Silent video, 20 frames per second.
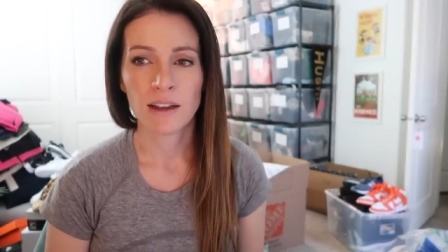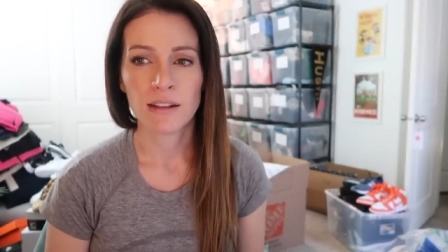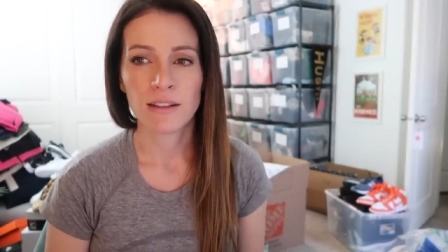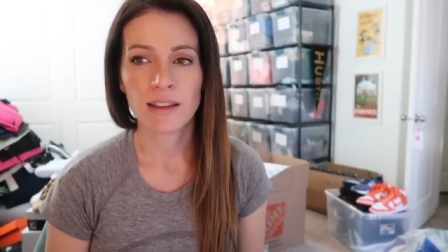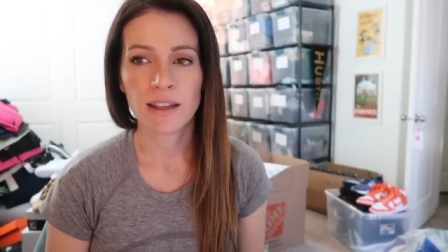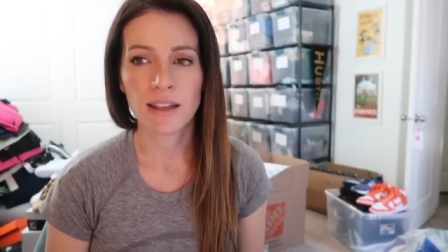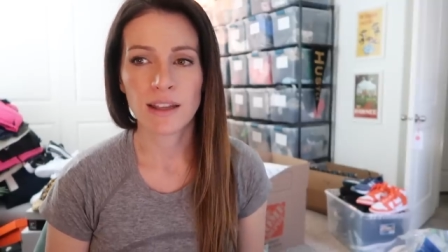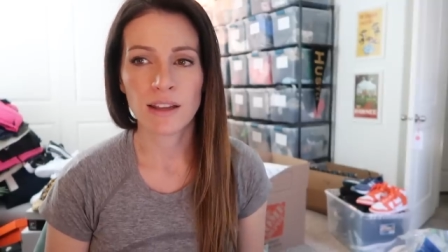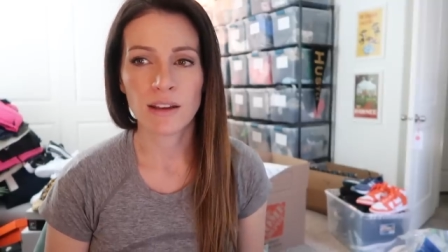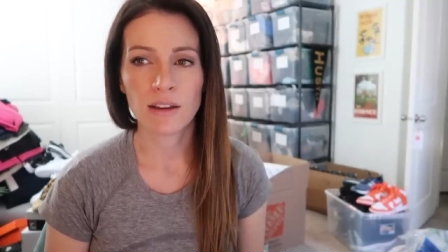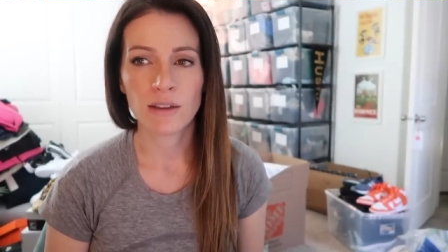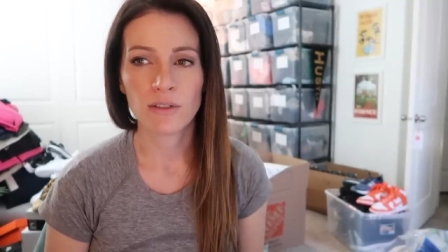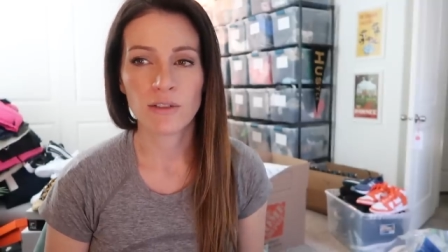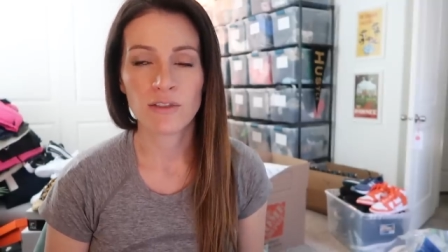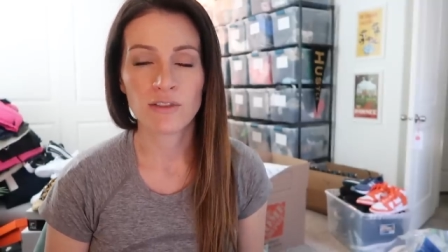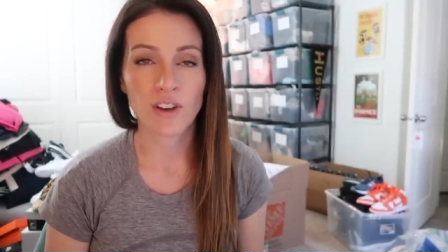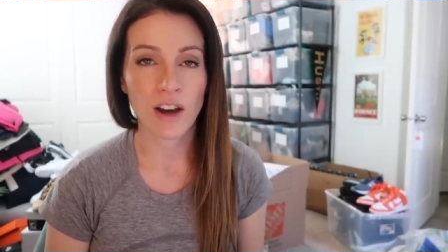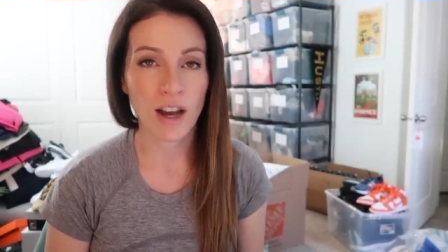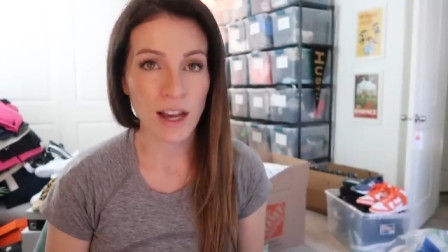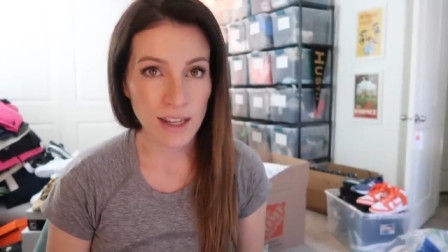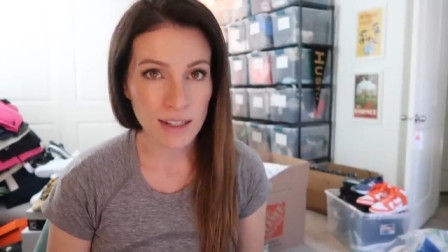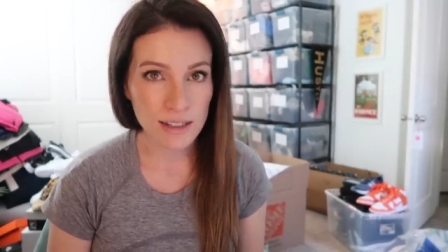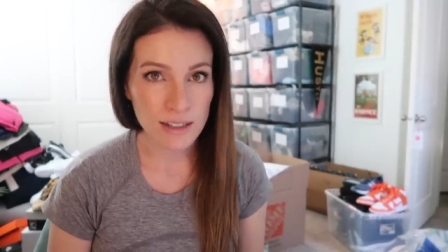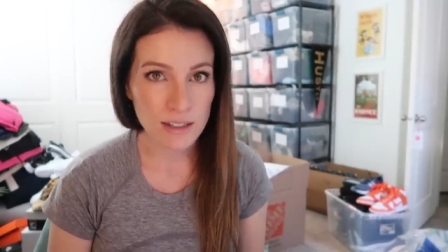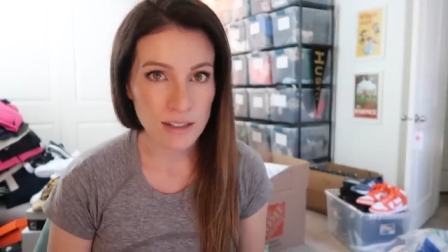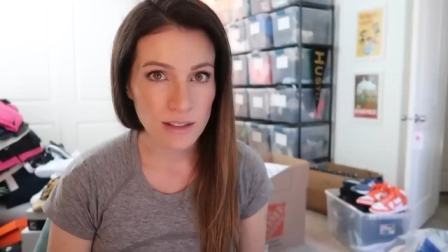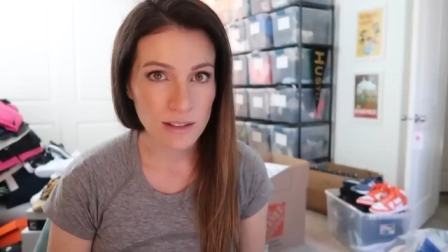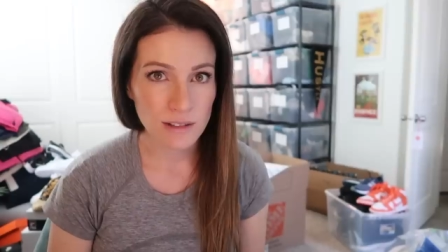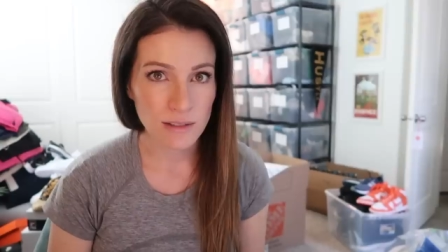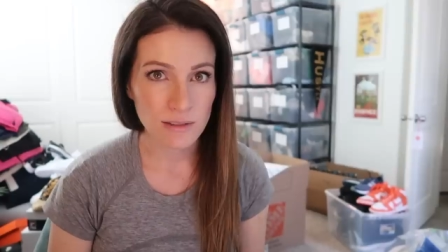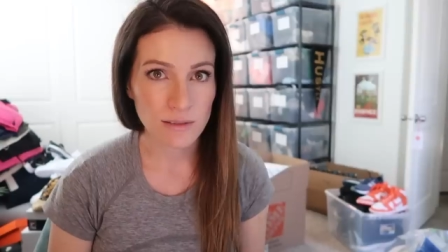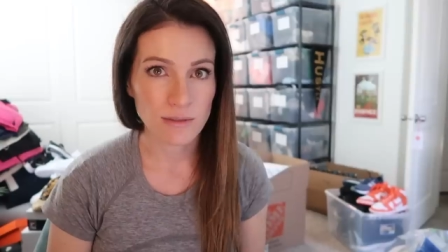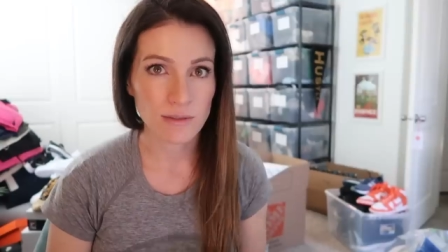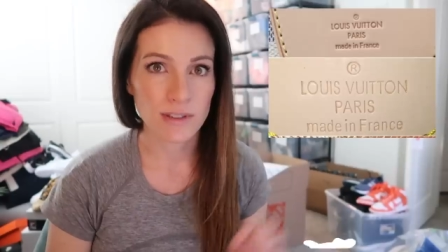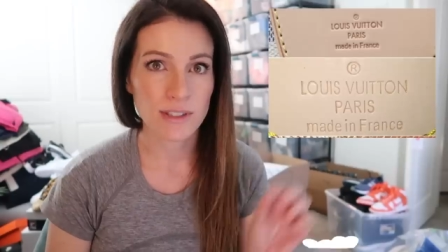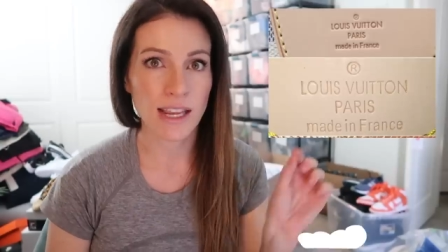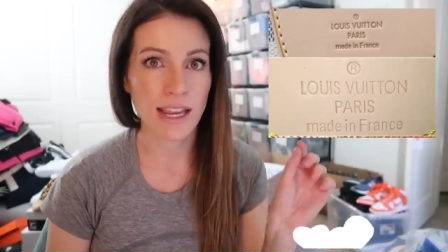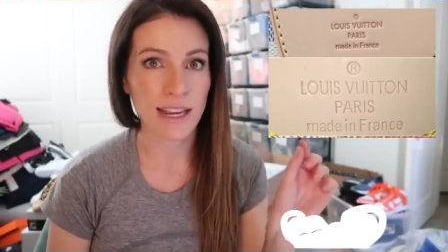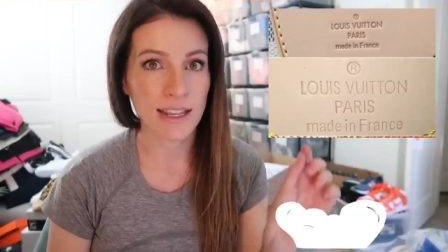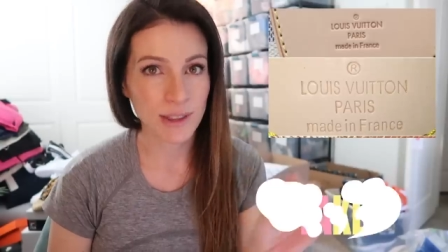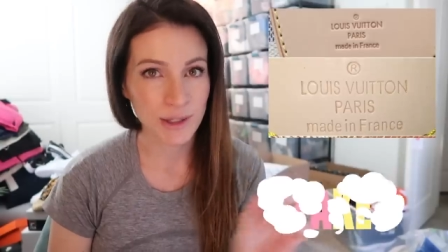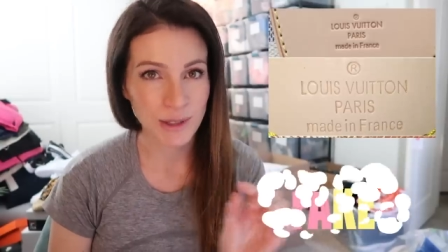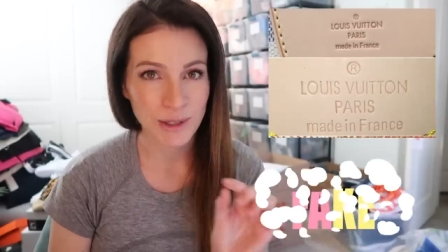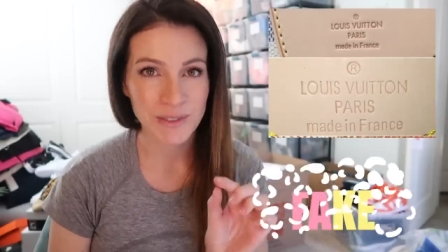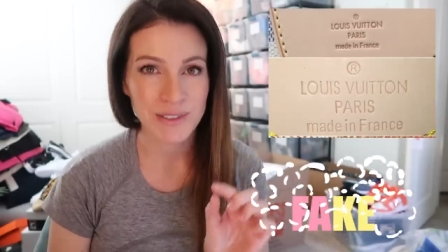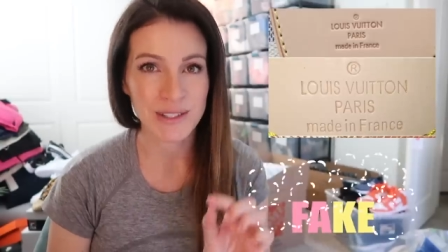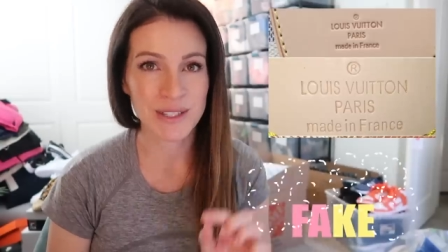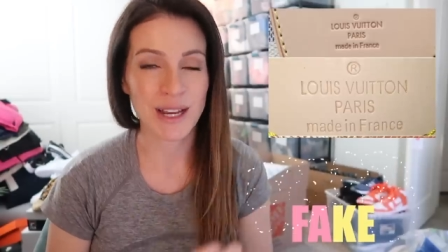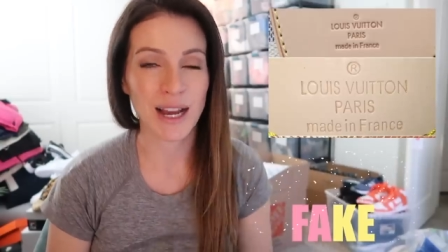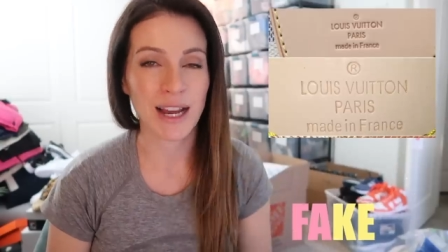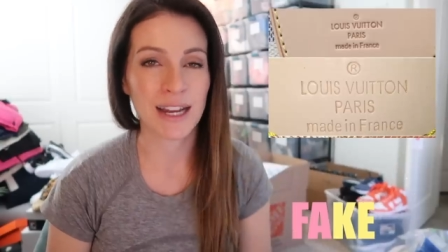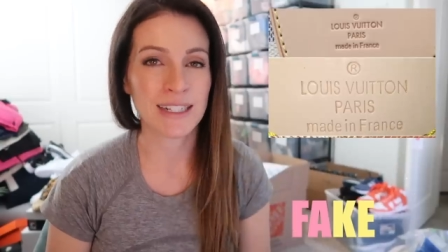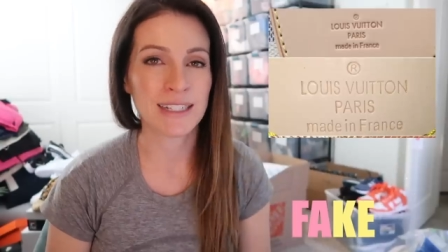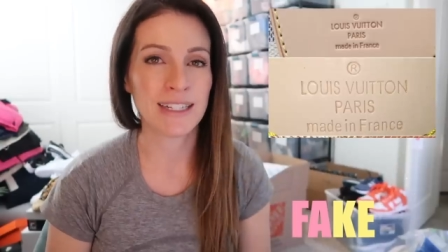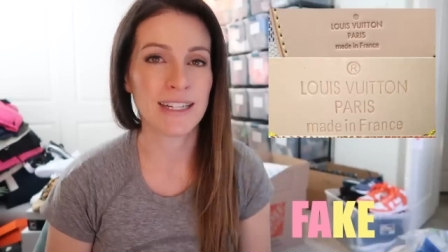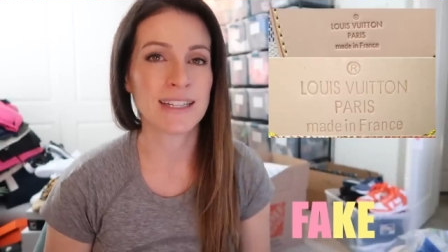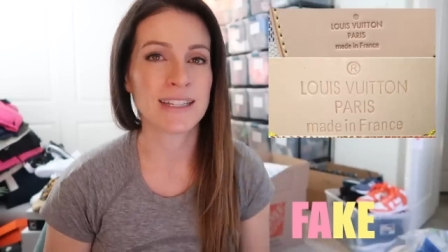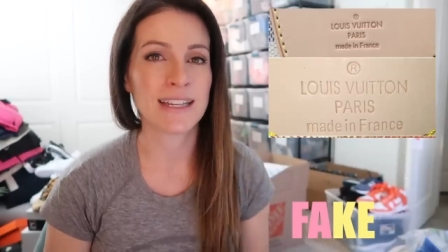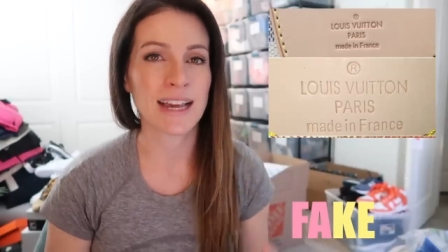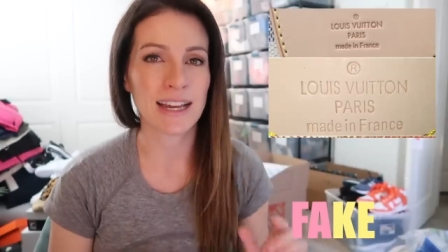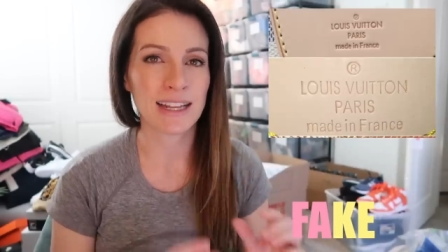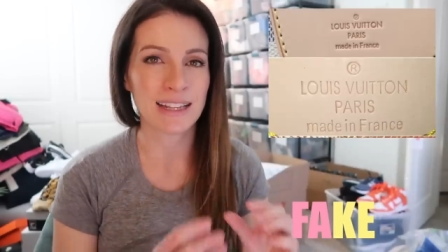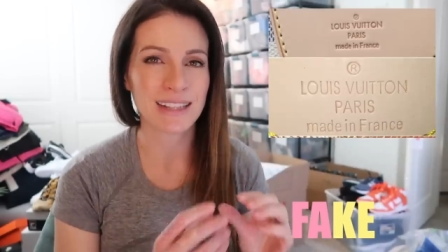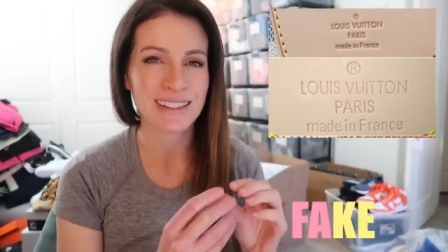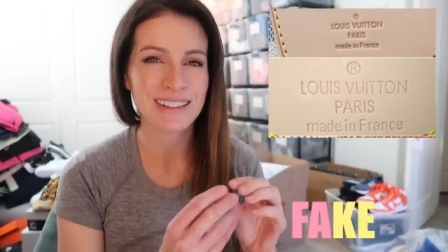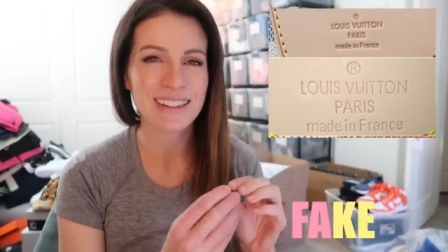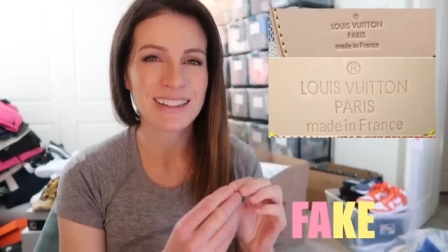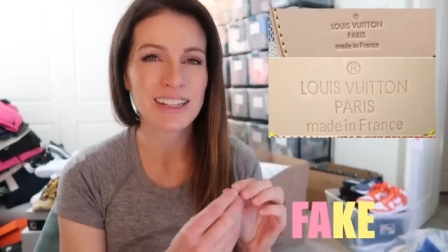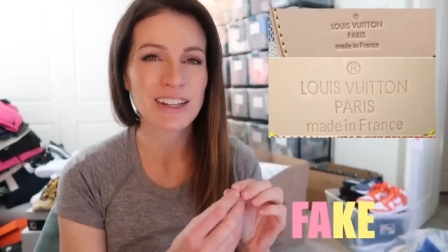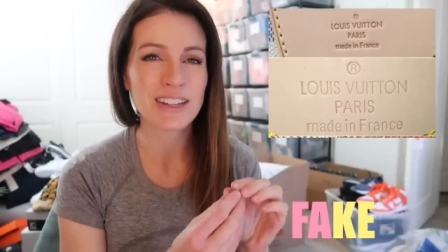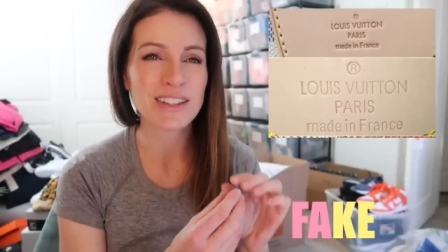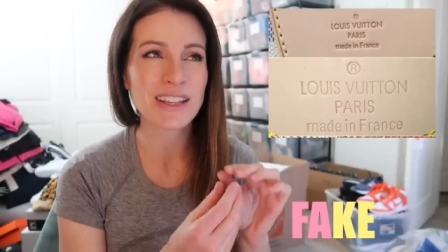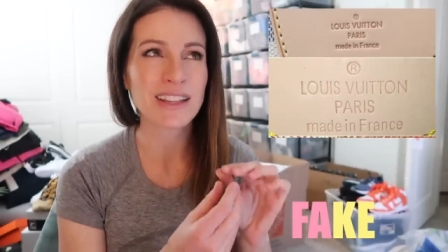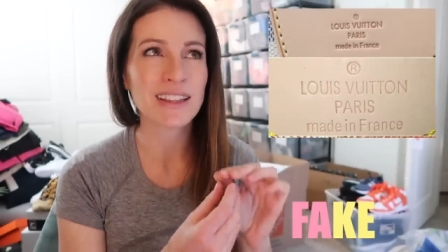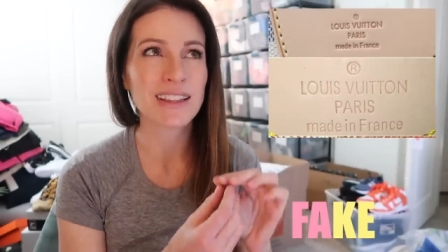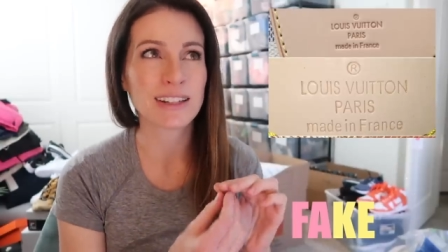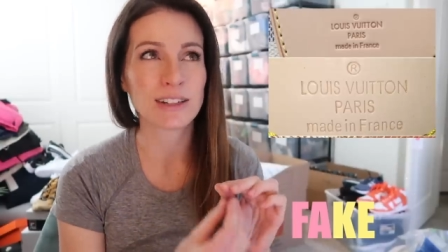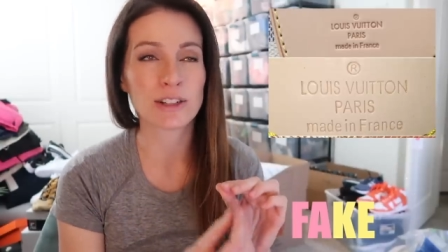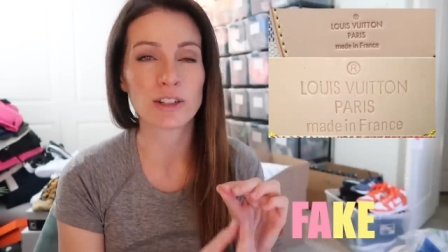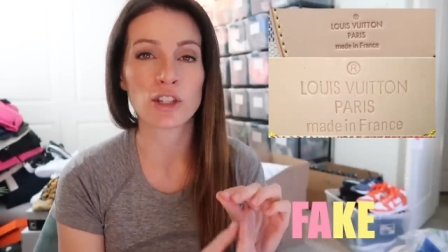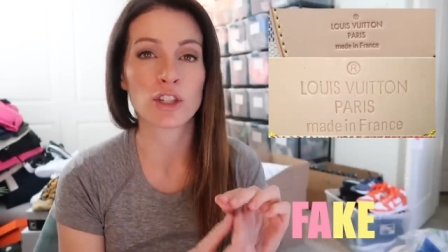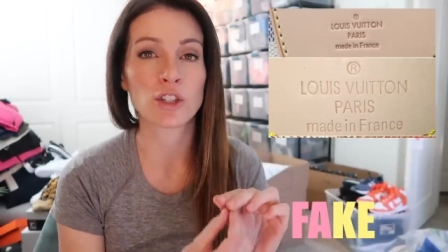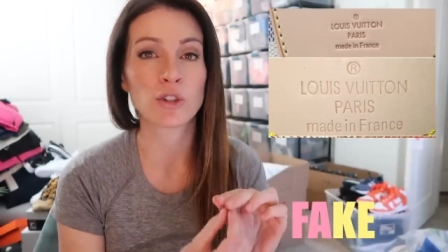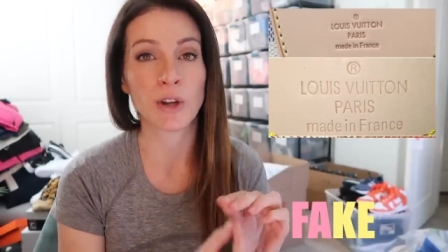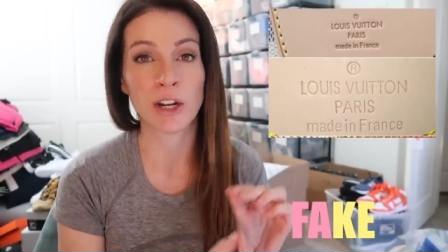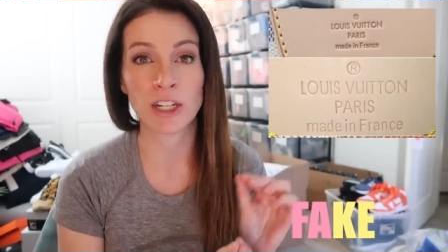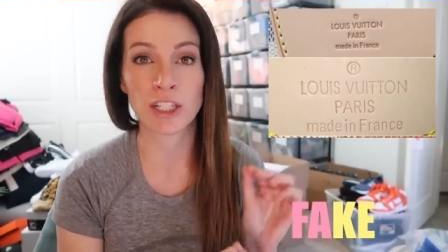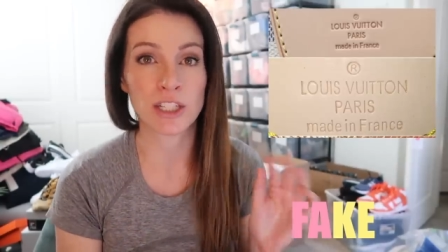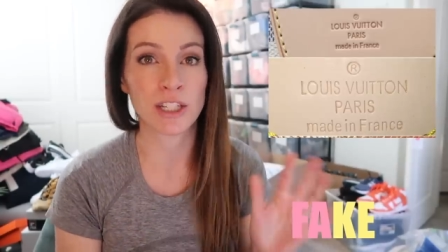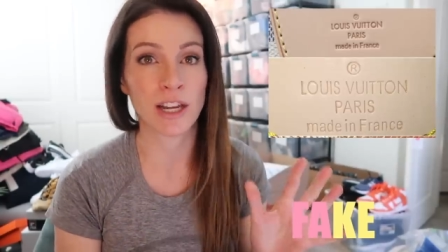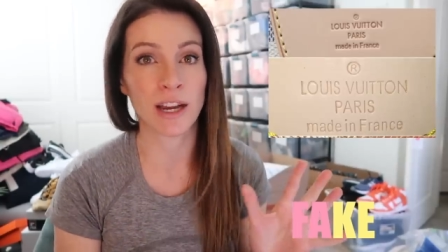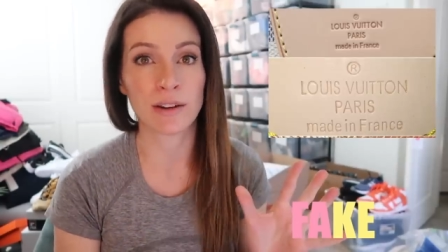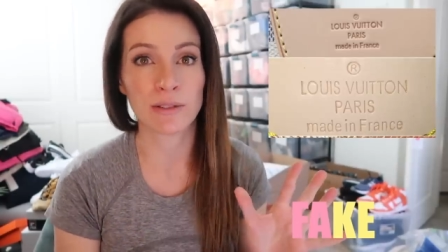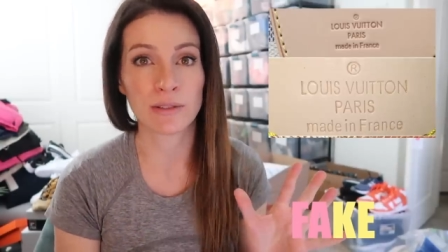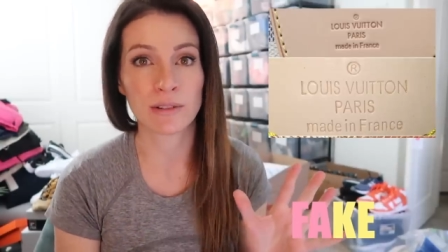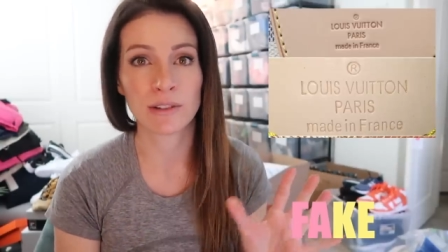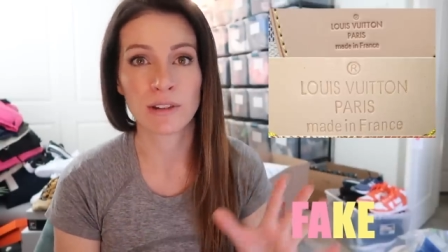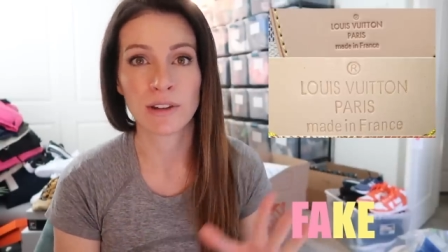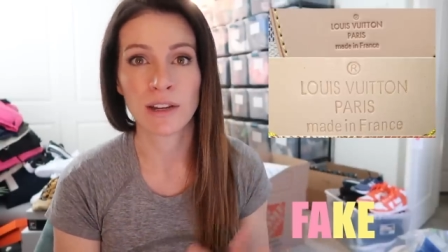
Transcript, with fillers: the font saying Louis Vuitton looks a little stretched out,